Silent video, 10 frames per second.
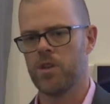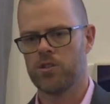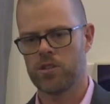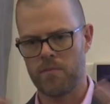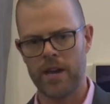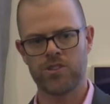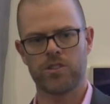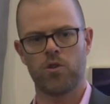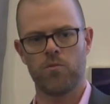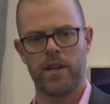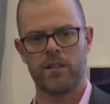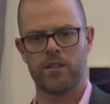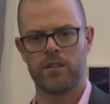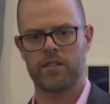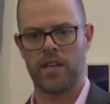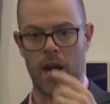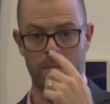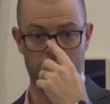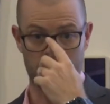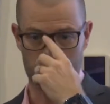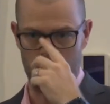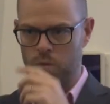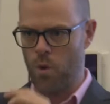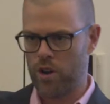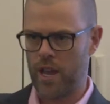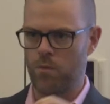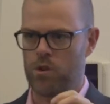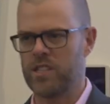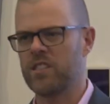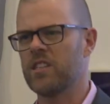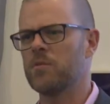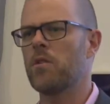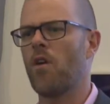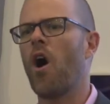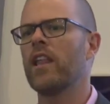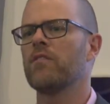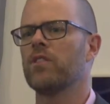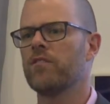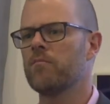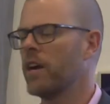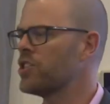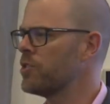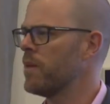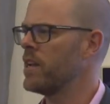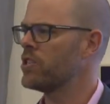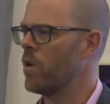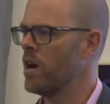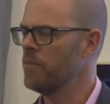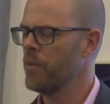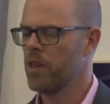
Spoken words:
So the matrix all been set up and you can sort of work out what it is, and there's a bit of high level information about each one.